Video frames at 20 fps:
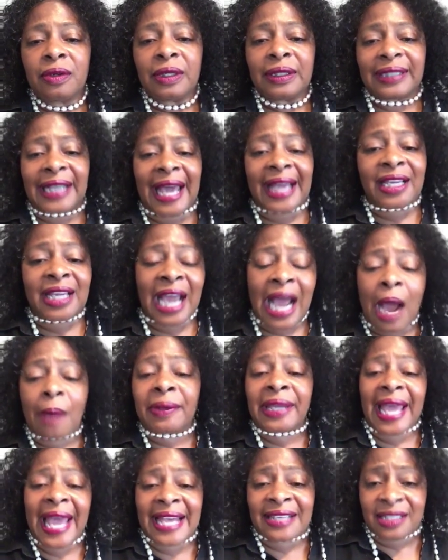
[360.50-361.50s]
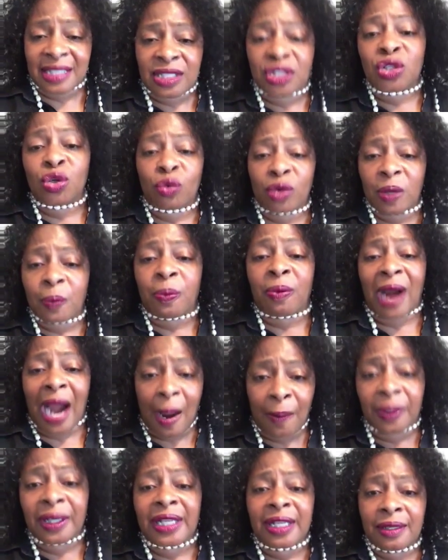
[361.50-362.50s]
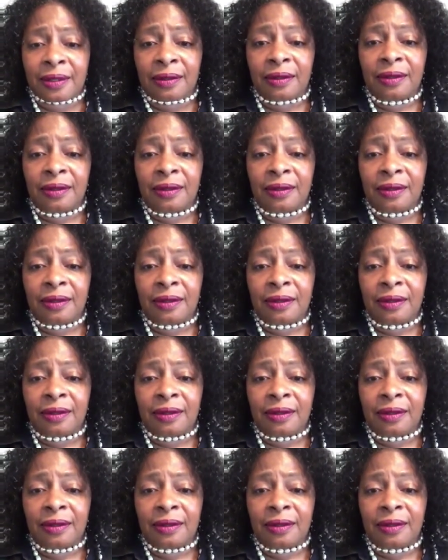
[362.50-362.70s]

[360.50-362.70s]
like Comcast is doing? Probably.